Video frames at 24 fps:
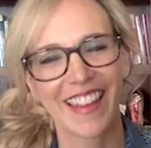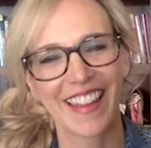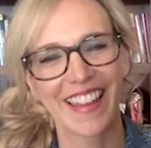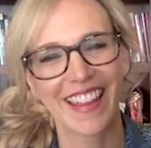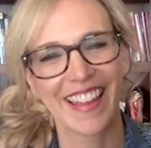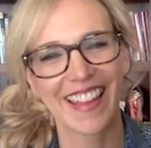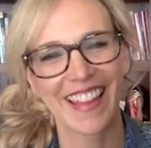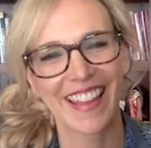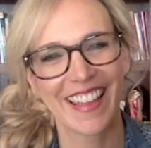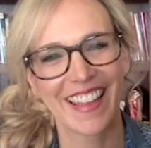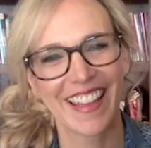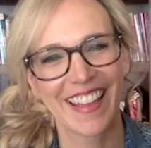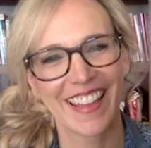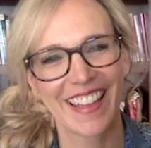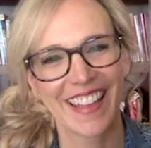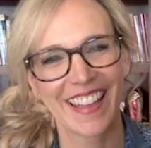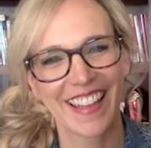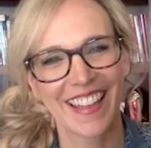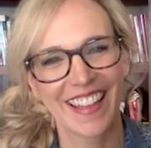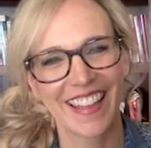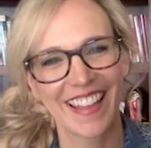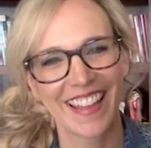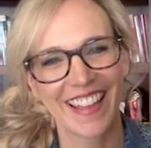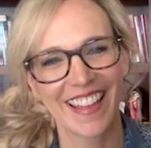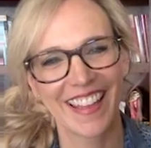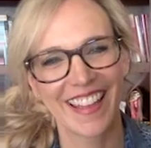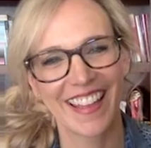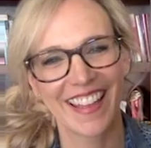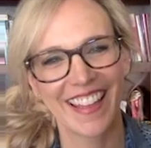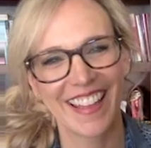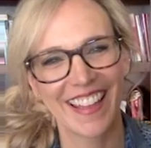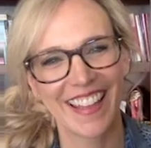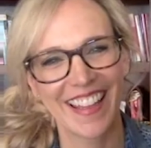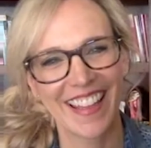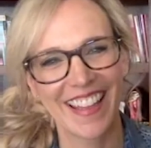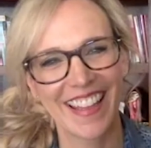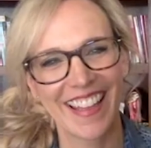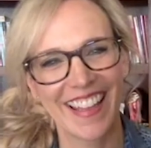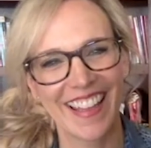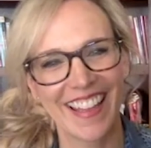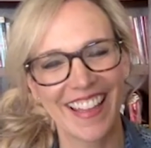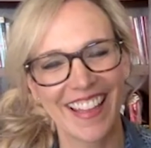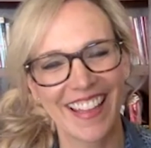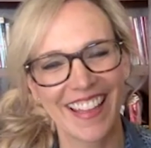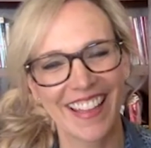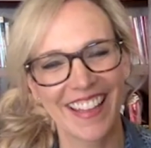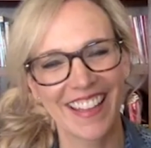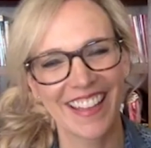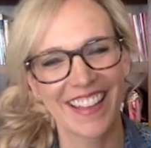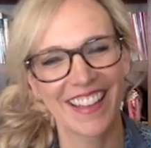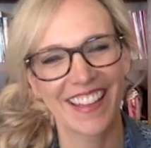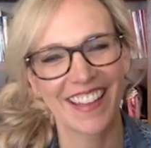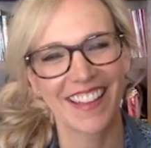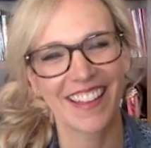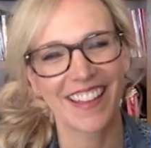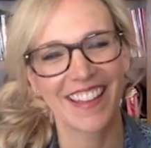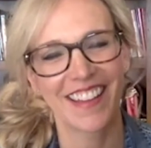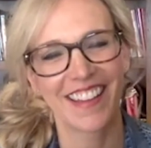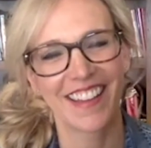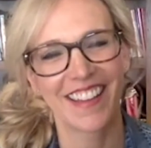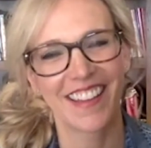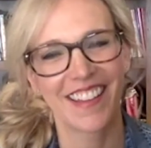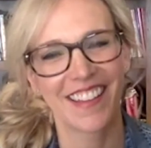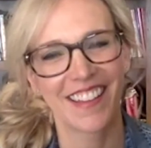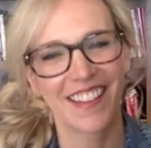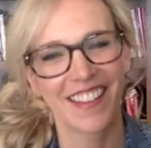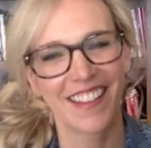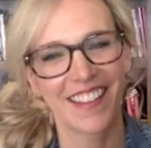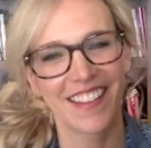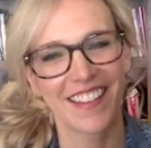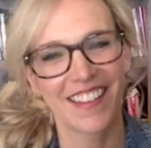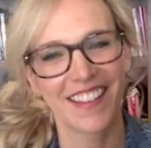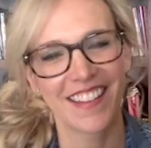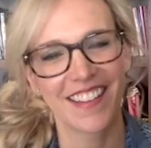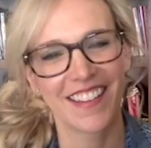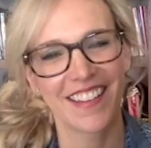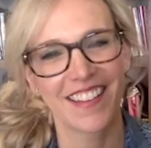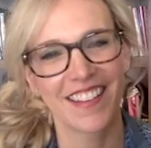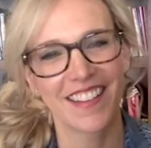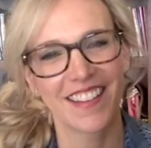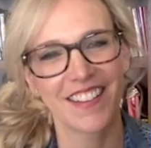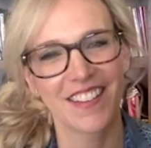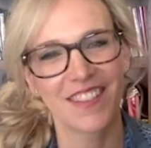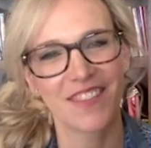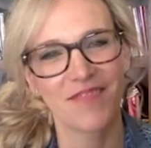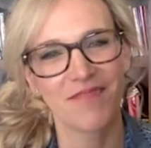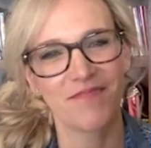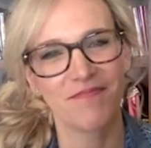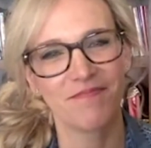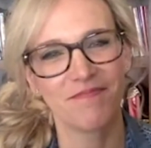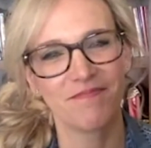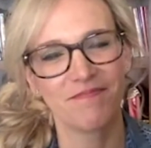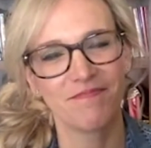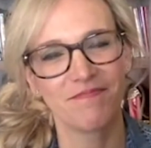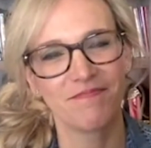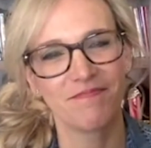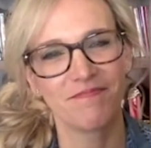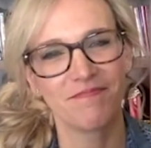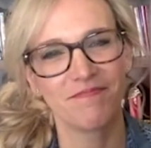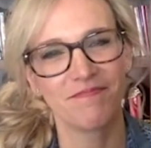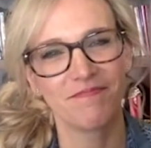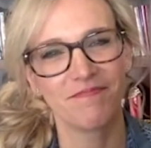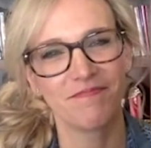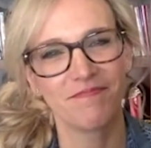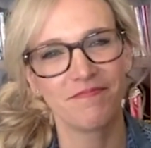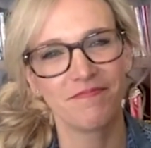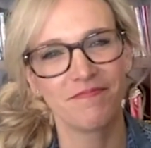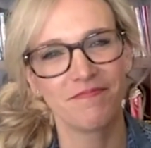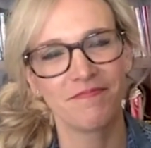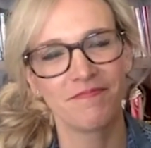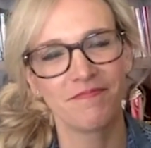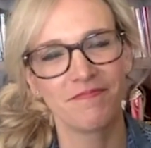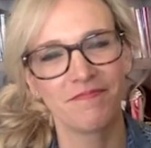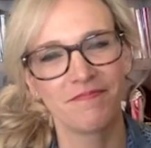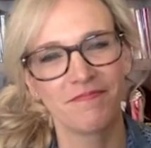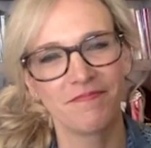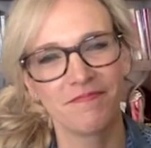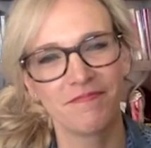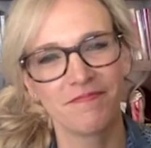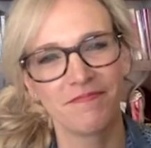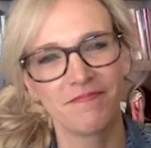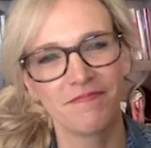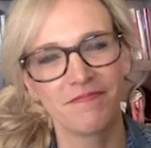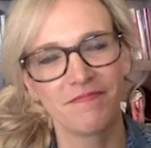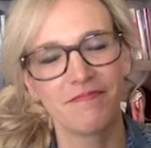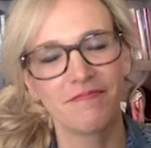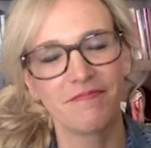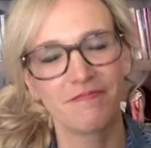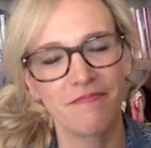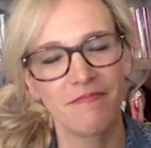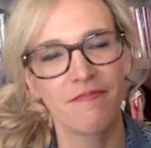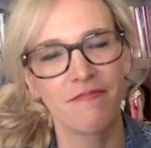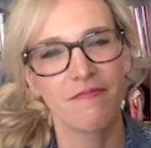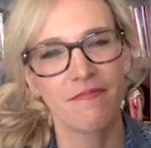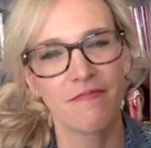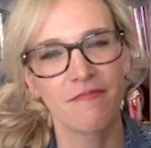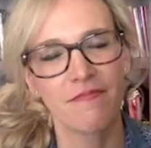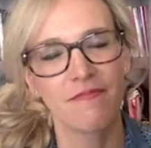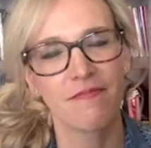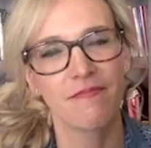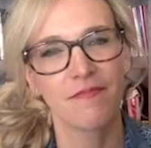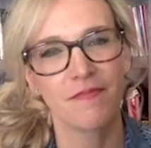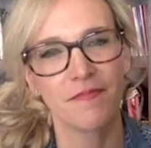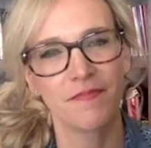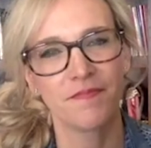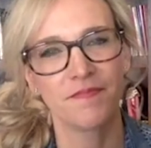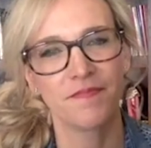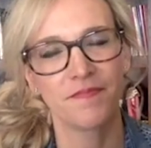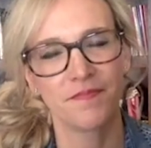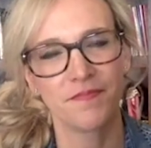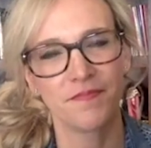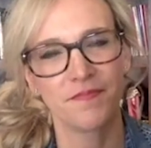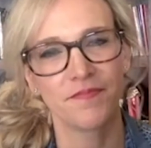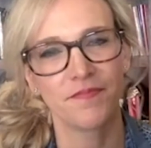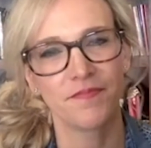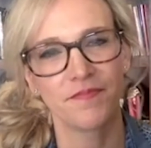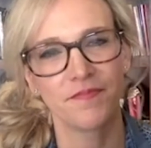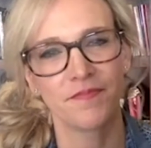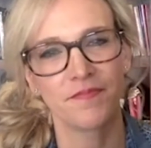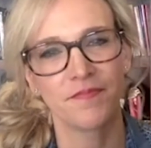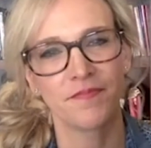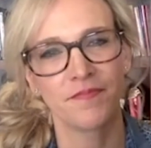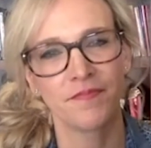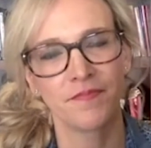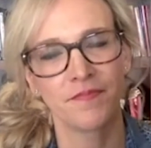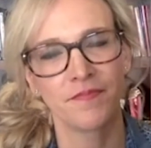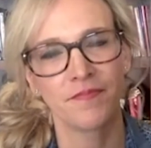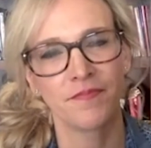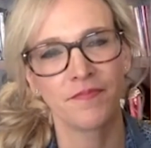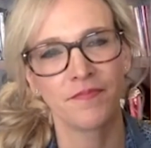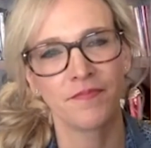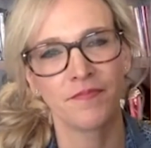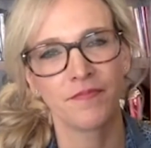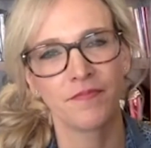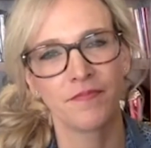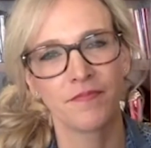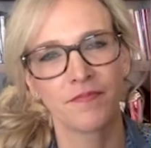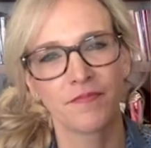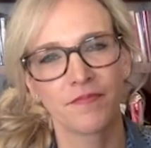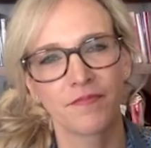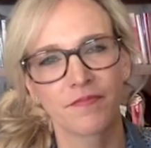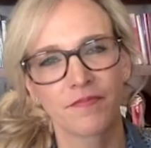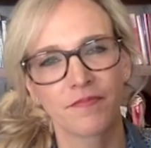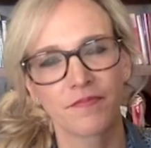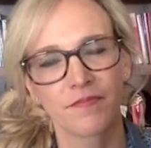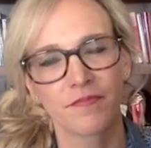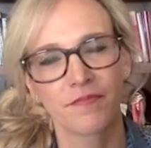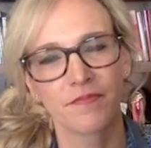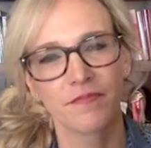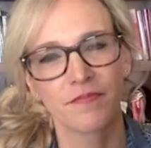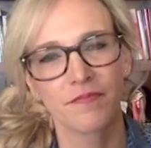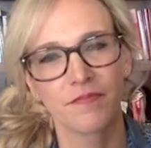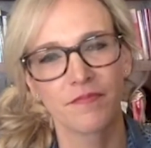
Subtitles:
The person shown says nothing.